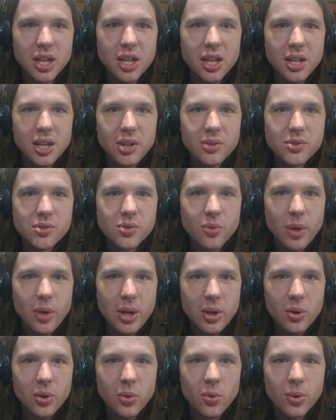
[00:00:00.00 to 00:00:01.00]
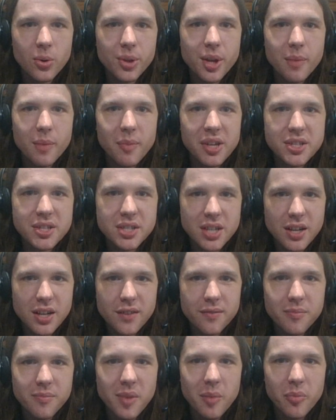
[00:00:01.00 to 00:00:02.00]
It was quite cool that
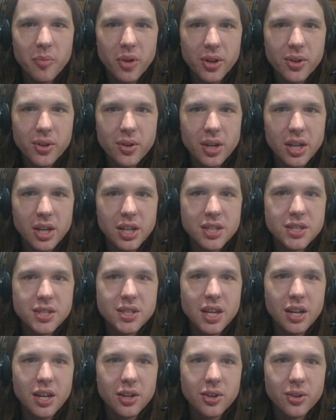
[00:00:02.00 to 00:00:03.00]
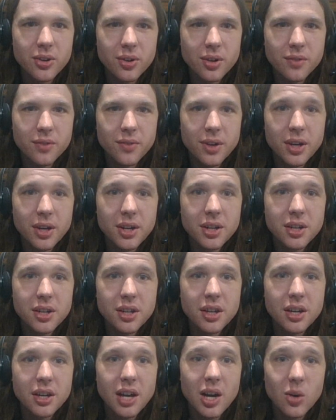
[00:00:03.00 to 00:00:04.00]
myself, my brother, and his then-girlfriend,
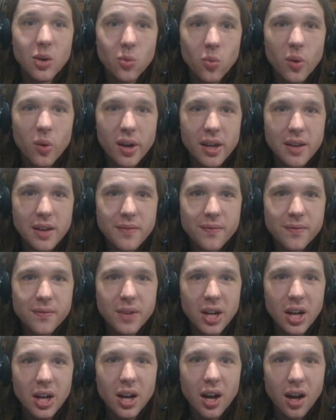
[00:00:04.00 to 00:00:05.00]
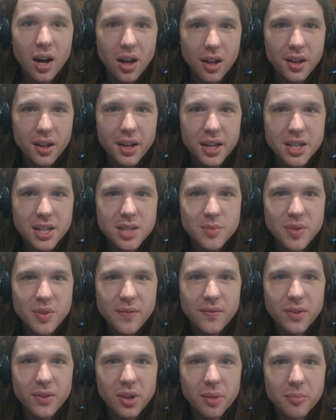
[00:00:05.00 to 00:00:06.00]
now-wife, all got to be
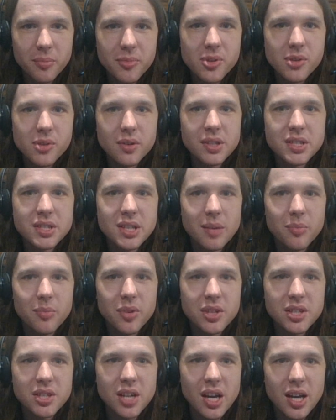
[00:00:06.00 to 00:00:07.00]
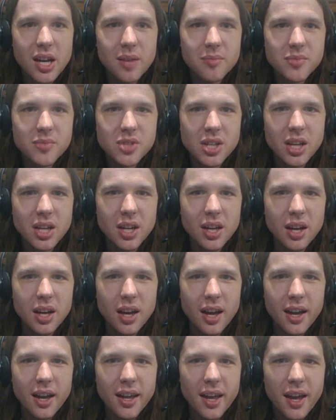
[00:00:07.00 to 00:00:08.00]
filmed, though at separate times.
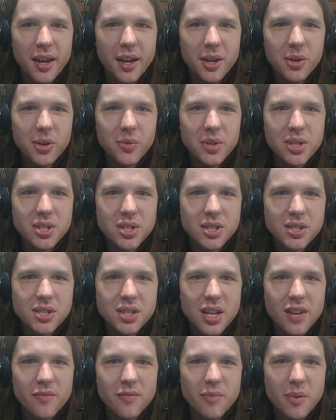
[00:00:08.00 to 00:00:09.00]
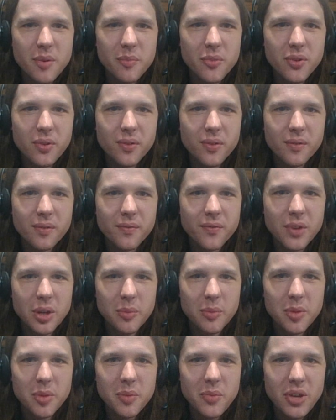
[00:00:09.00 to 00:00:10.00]
I kind of wish the staff member
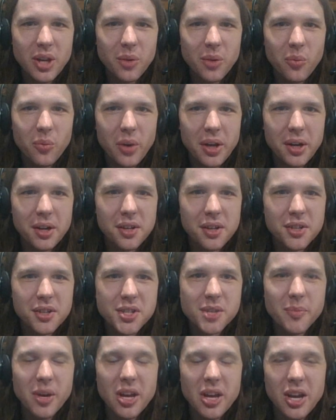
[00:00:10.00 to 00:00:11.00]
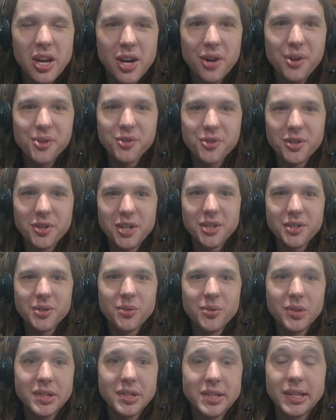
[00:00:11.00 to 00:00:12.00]
filming me had waited until my hair dried,
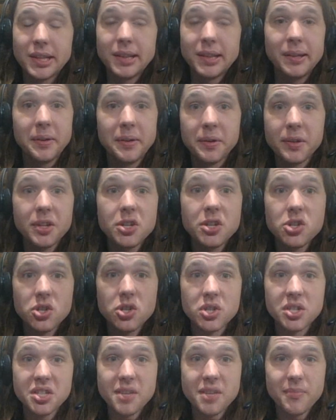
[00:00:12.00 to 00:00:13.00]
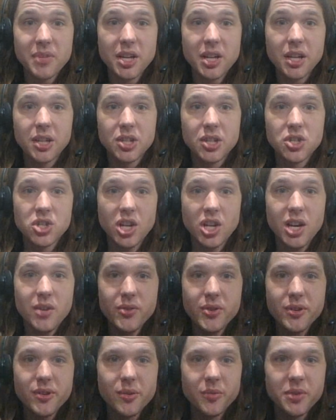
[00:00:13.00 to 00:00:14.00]
though, because I had literally just stepped out of the
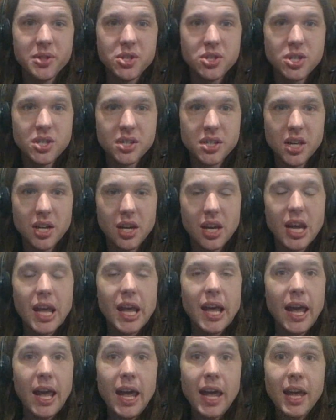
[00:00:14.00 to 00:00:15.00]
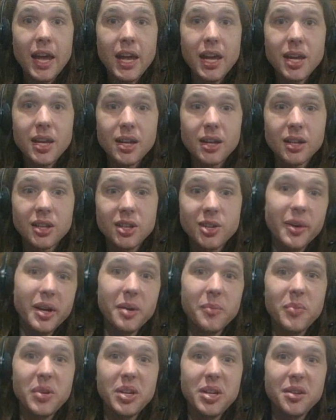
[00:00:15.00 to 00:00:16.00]
shower when she said, "Hey, you want
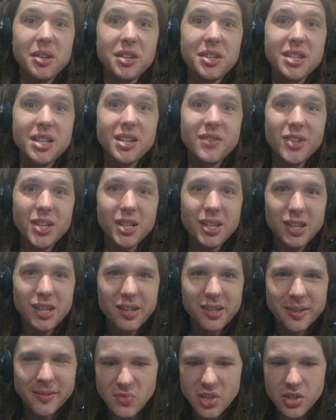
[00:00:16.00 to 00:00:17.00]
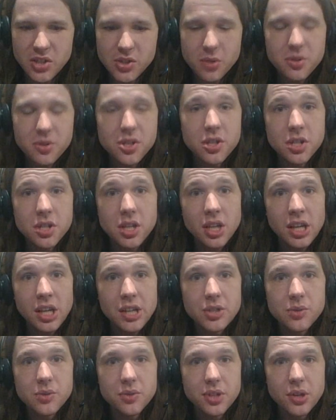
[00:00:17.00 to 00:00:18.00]
to be in the DVD?" So just in
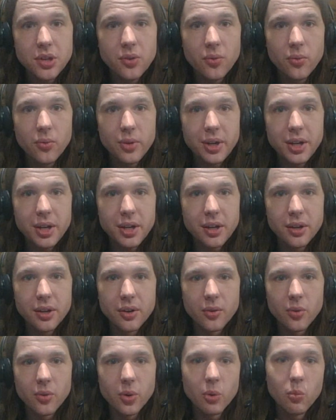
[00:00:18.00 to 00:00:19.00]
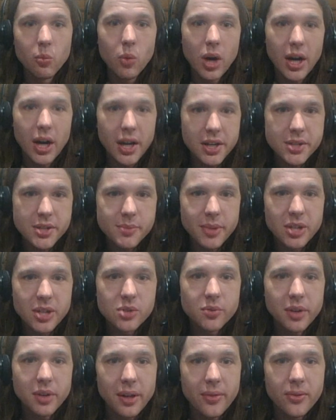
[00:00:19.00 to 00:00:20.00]
case you didn't read or watch my
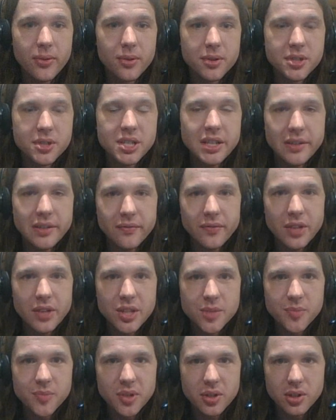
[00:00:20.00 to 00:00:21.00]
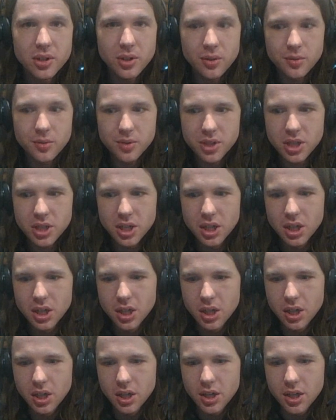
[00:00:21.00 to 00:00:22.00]
2013 Facebook note,
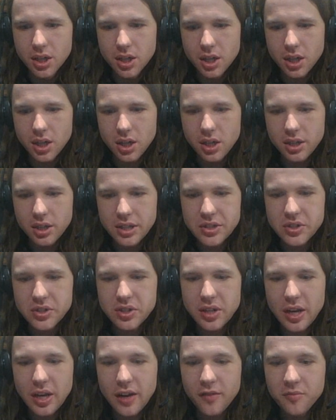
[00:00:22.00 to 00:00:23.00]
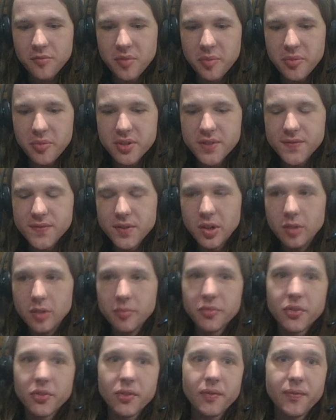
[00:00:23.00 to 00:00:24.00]
the staff members
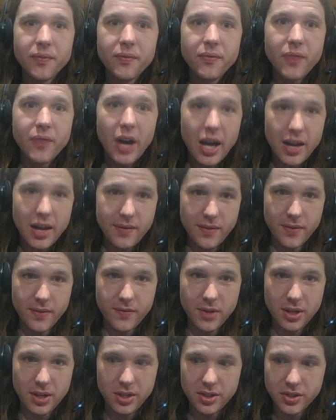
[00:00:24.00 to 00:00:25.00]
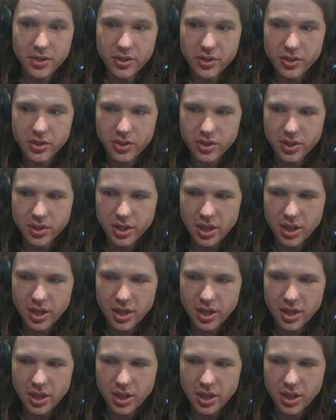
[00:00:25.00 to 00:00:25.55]
filmed five of us.